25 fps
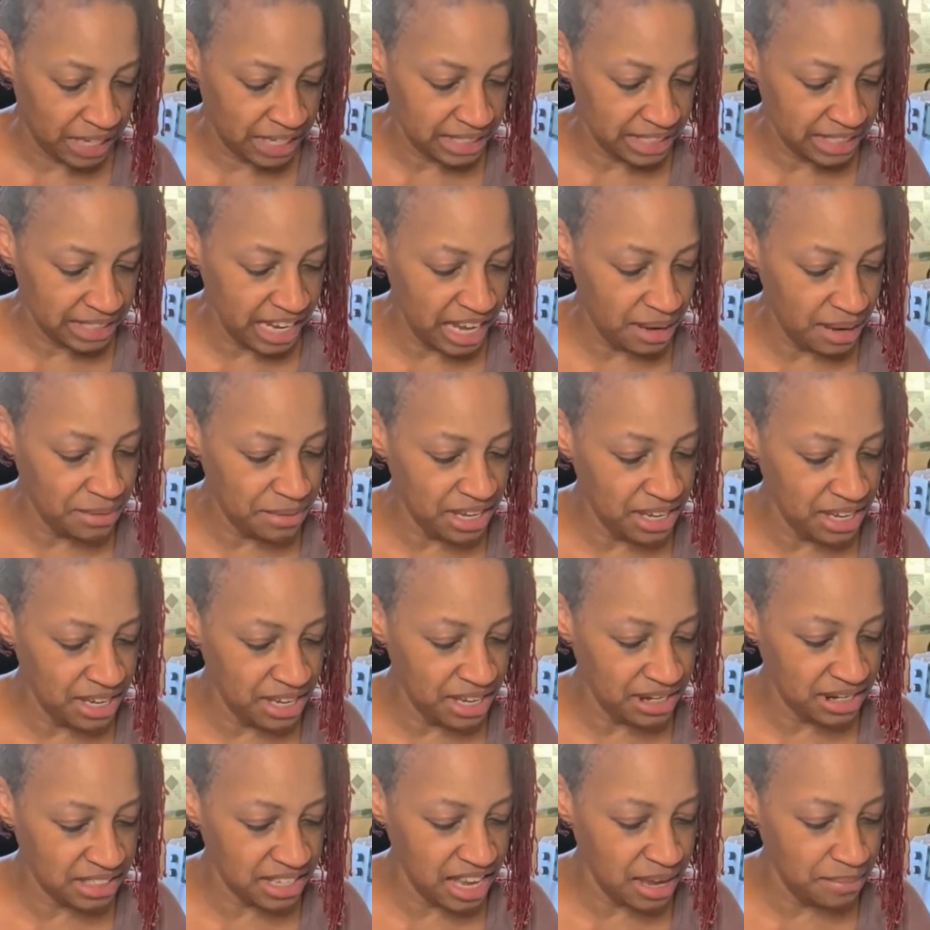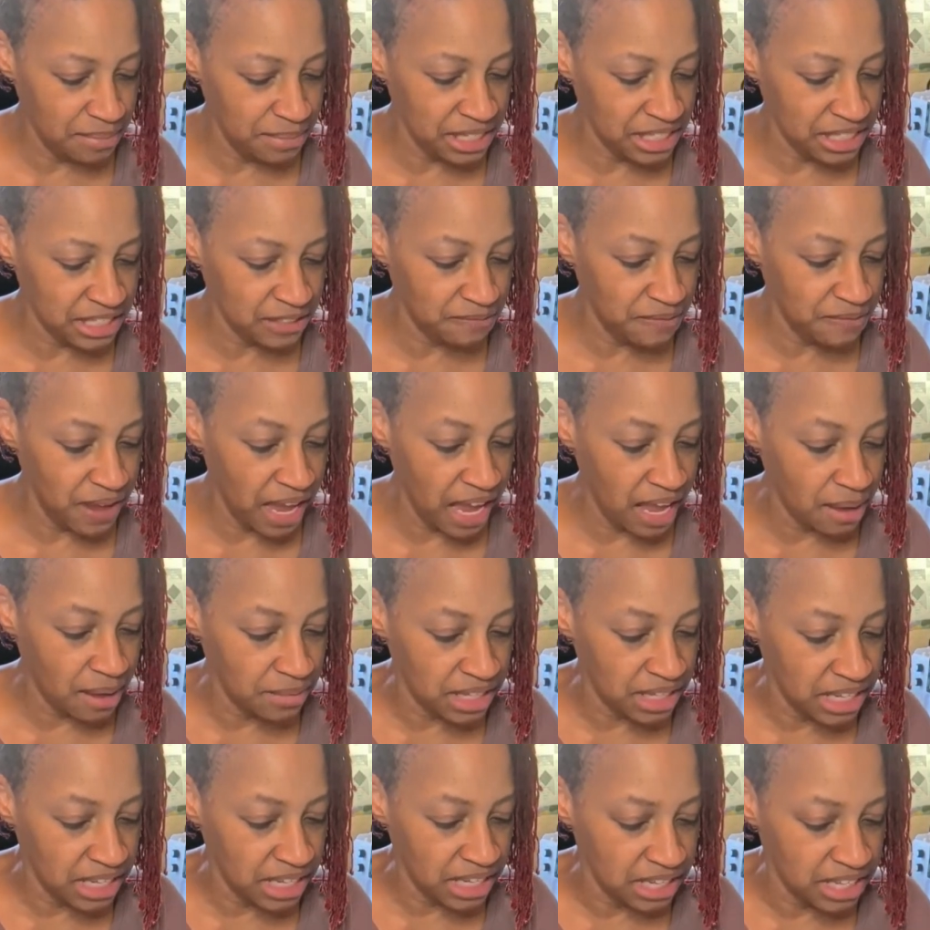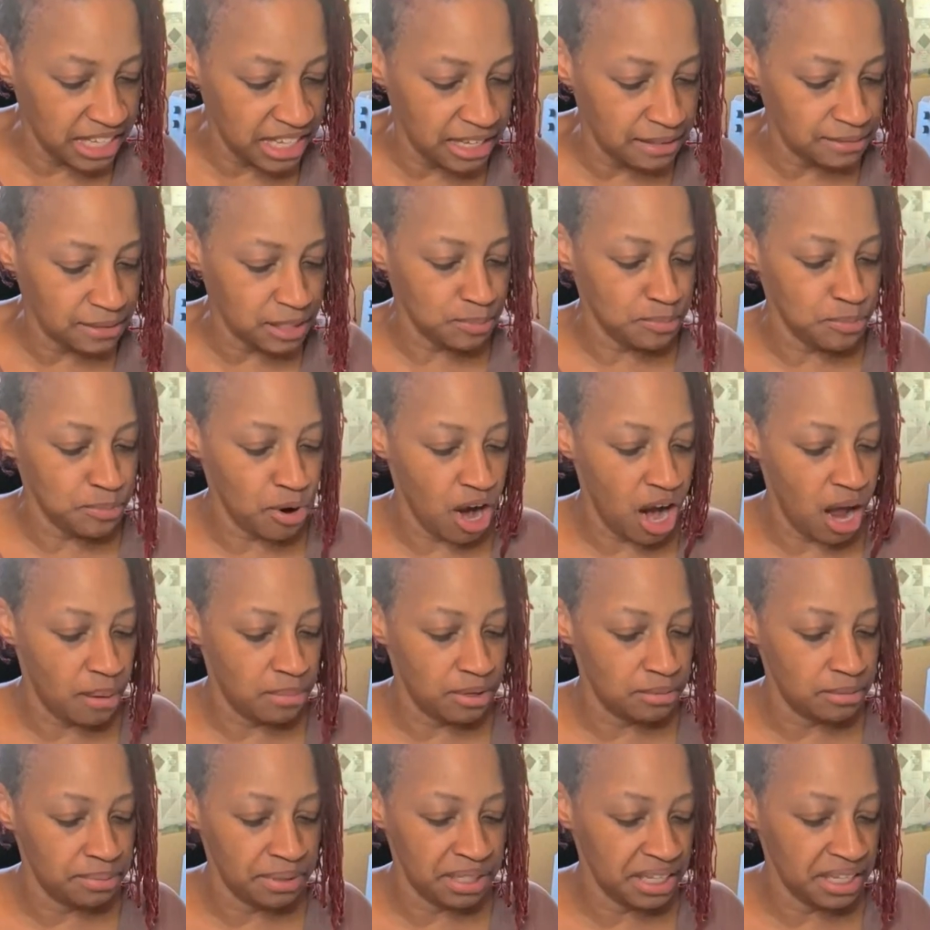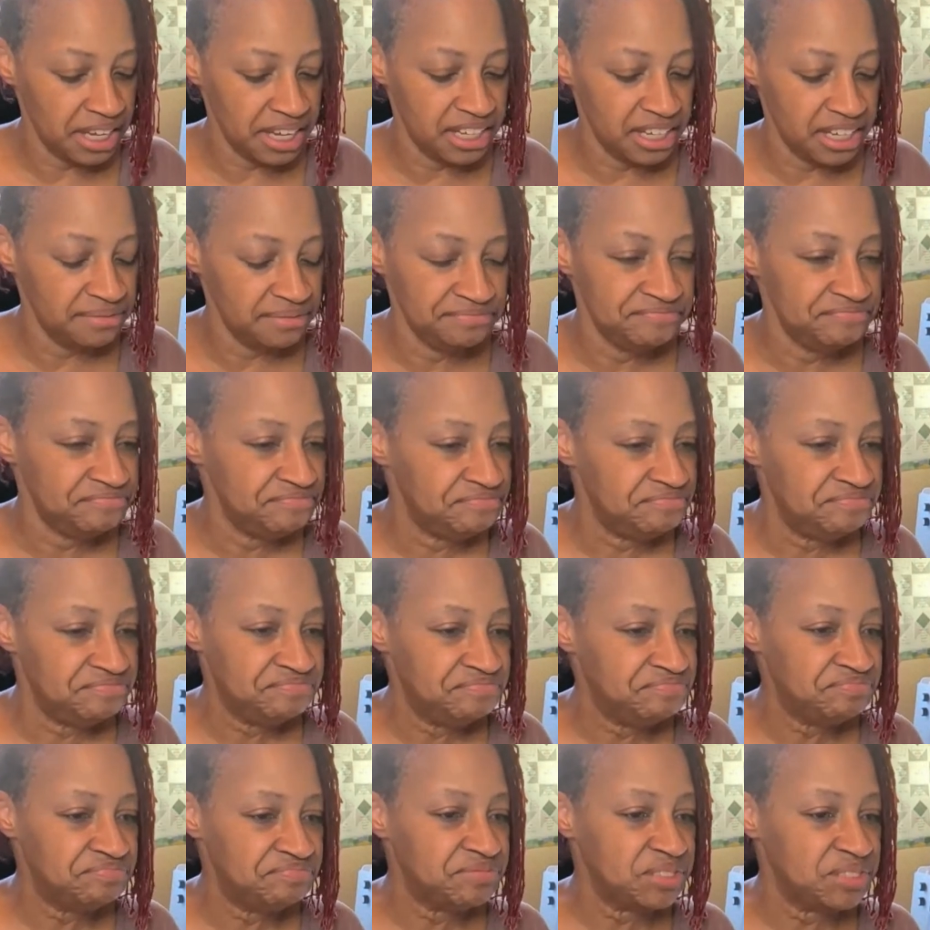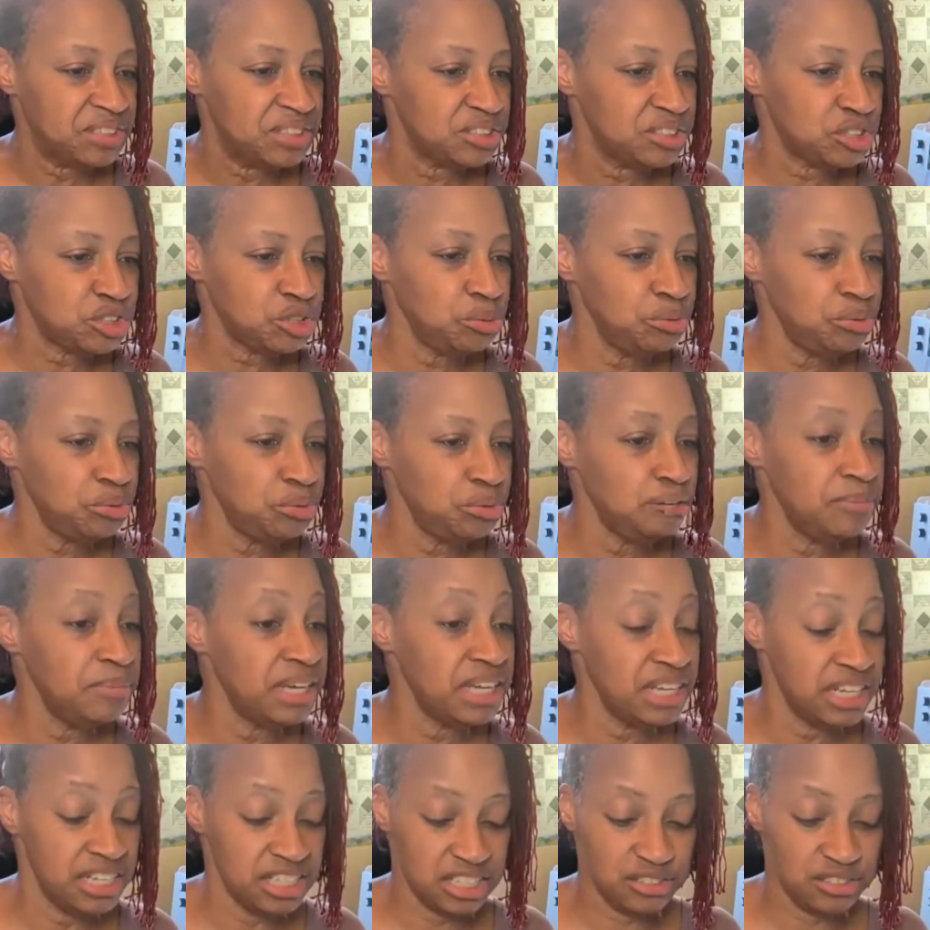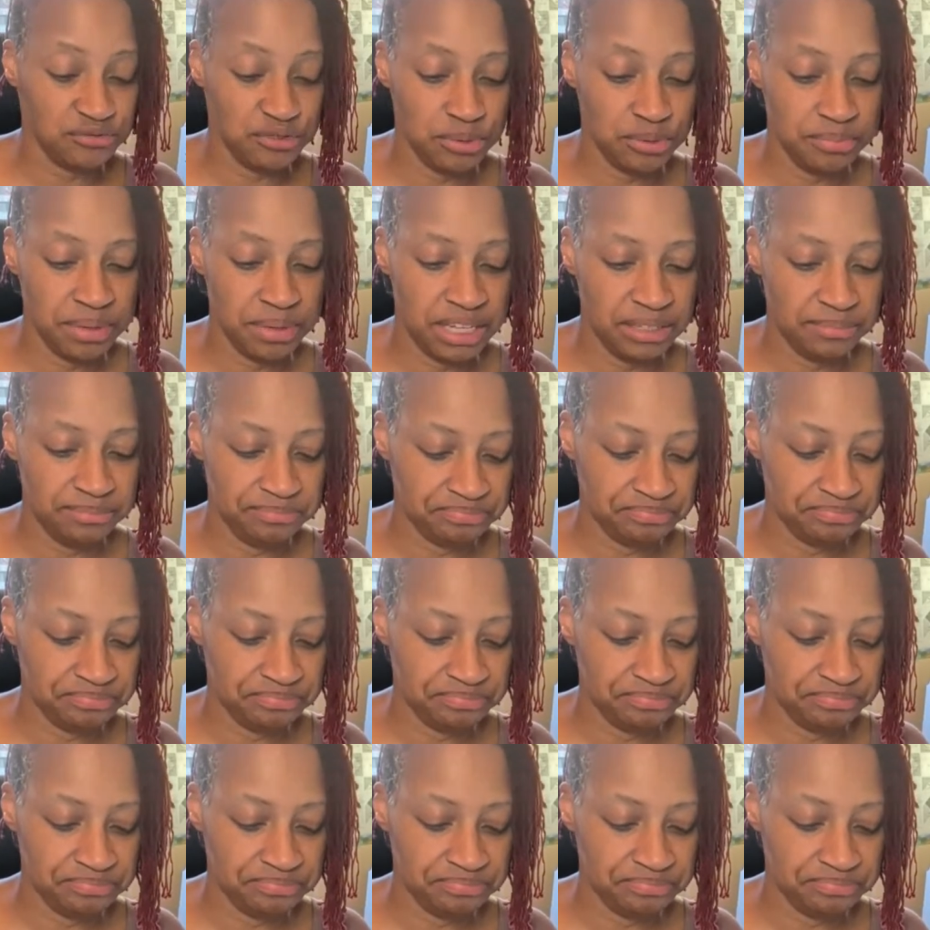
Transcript: Tammy's family lives probably 20 minutes from me,